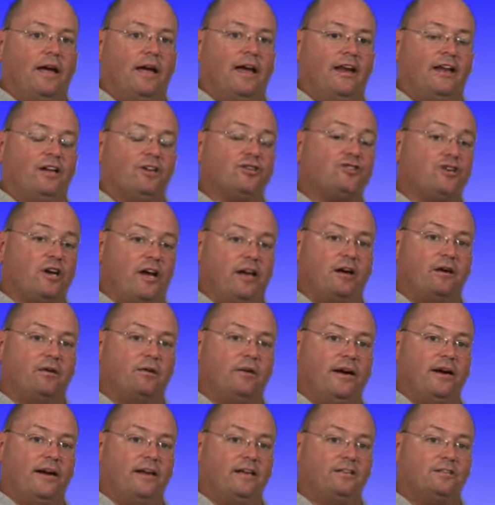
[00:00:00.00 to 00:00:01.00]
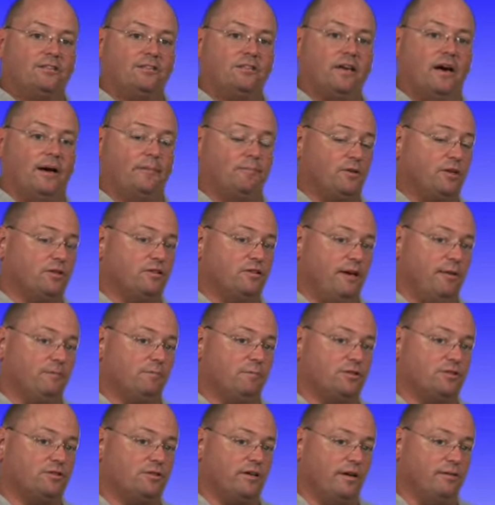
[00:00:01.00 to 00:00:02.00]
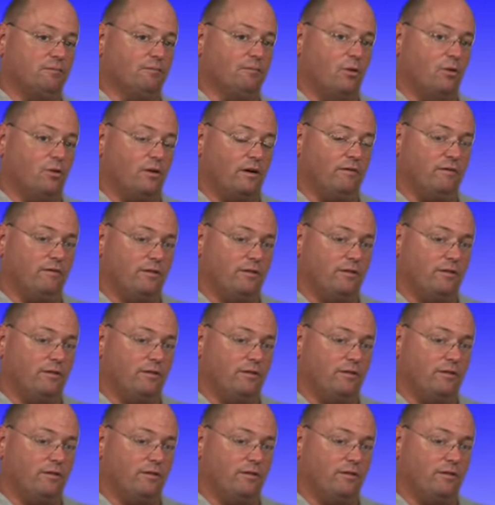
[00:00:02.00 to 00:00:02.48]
and it generates up to 10% more